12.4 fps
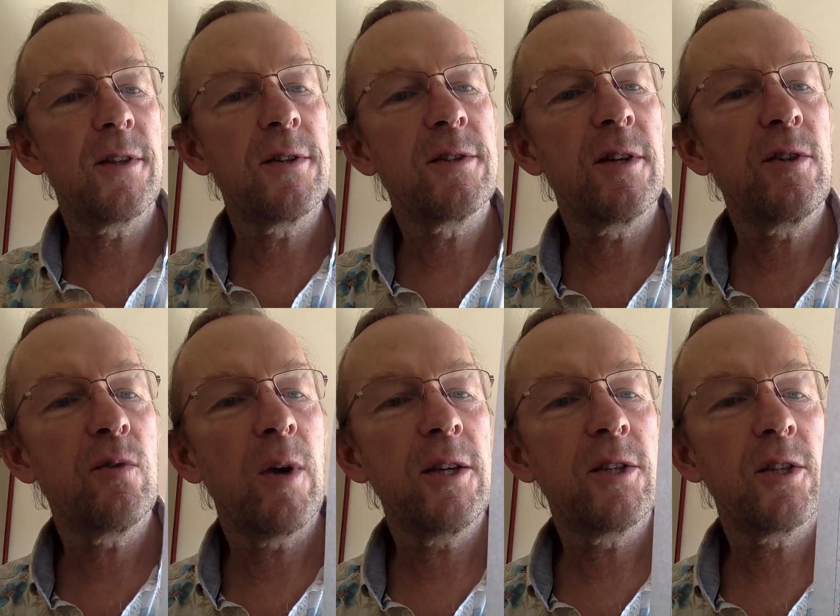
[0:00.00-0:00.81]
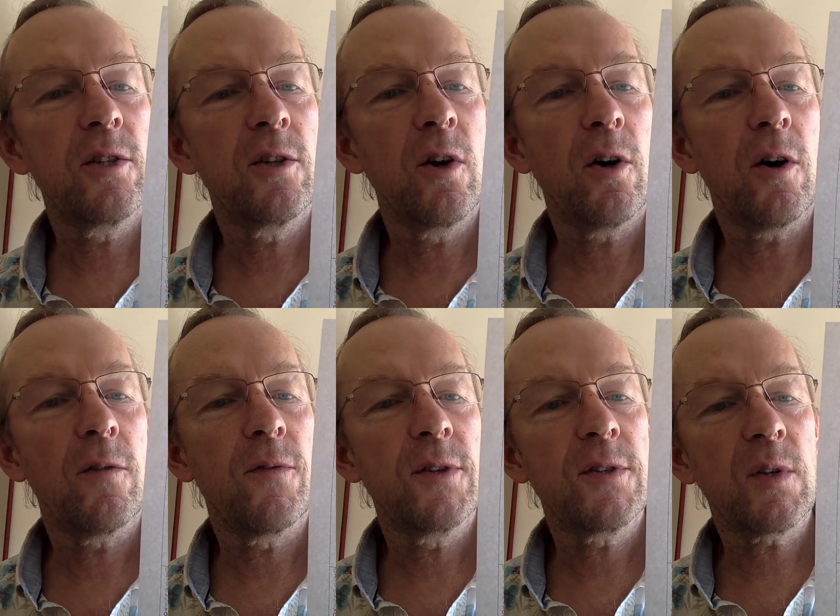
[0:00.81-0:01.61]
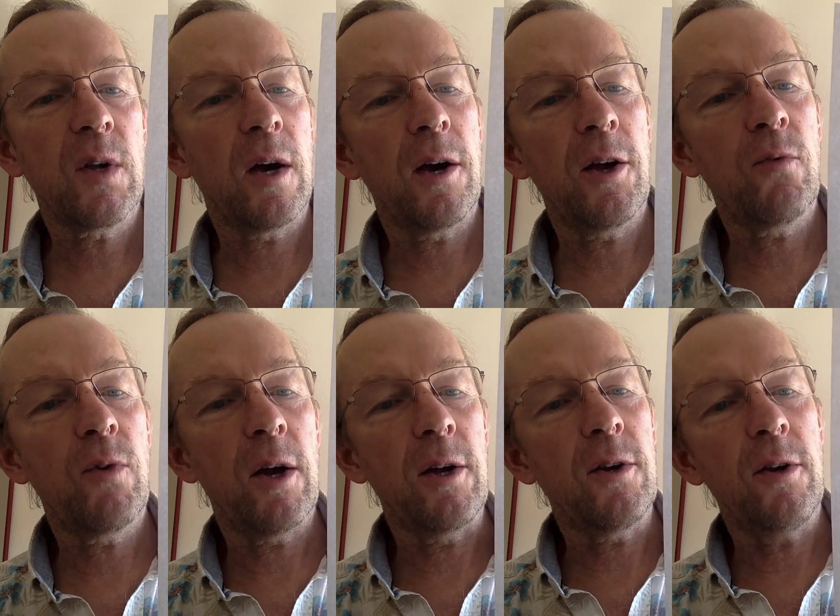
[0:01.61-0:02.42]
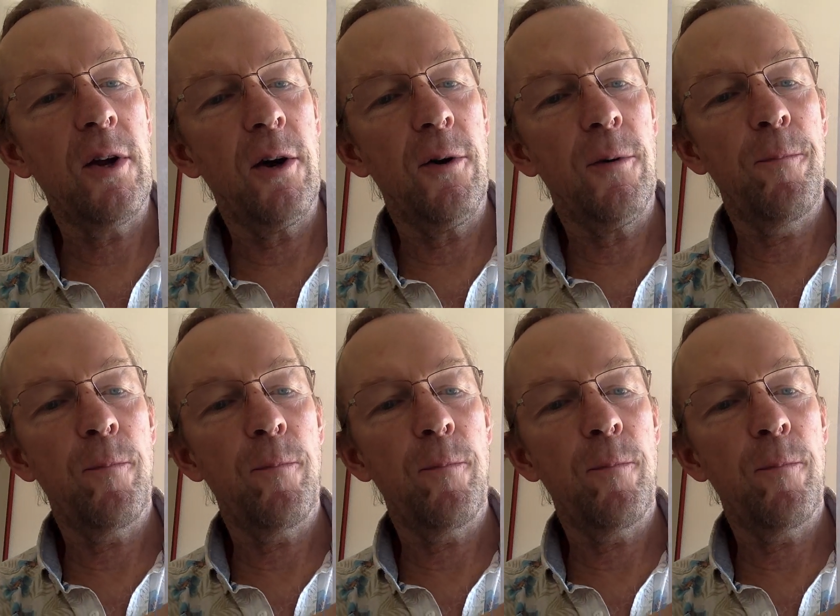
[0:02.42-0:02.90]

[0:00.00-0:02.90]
the situation of the sky right now.